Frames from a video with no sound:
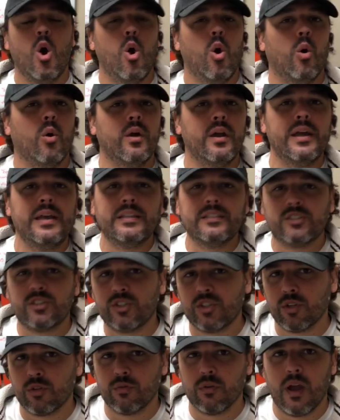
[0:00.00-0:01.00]
or
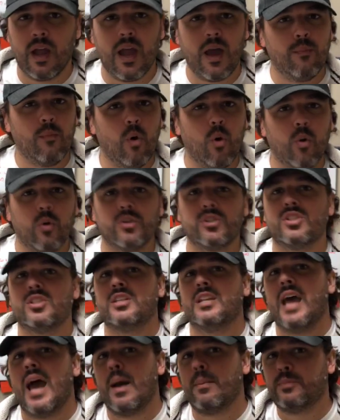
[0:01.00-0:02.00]
Instagram or
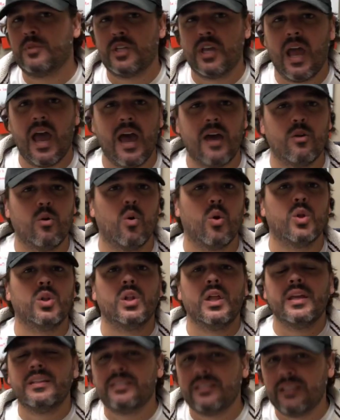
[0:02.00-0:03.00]
Snapchat or
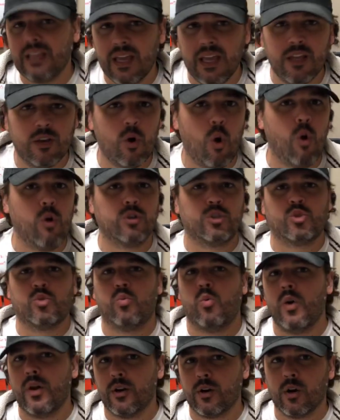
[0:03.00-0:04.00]
LinkedIn or
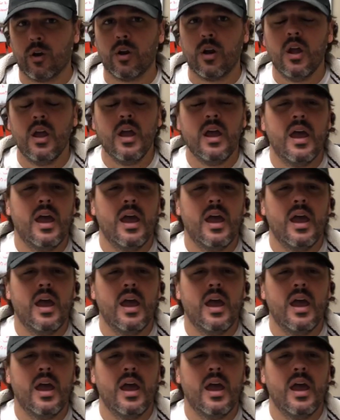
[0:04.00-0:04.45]
Twitter